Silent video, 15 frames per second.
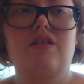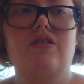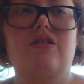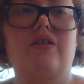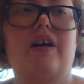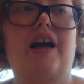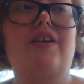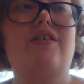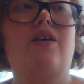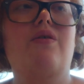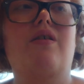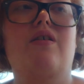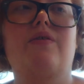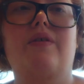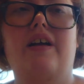So I had to
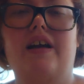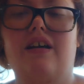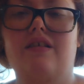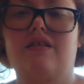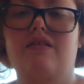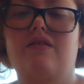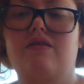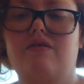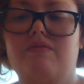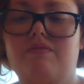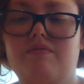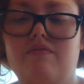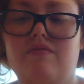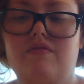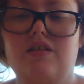go all the way out
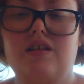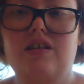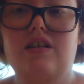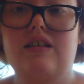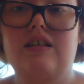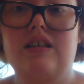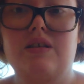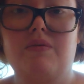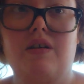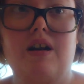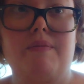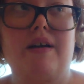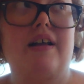to the one